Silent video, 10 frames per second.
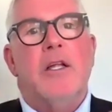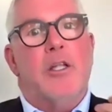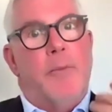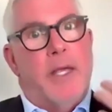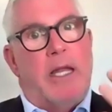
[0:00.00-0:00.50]

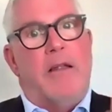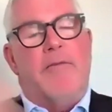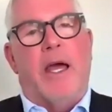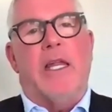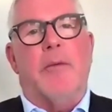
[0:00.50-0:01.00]
to begin
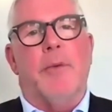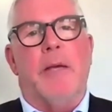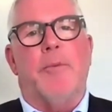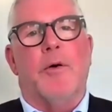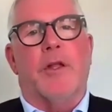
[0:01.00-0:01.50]
inviting
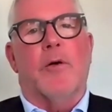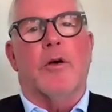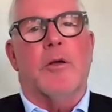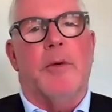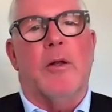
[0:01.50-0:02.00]
people in their
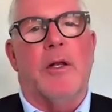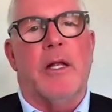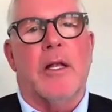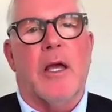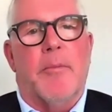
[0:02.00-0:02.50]
own
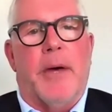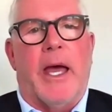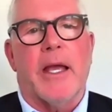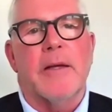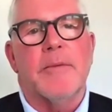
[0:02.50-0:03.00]
community to come
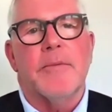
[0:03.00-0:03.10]
back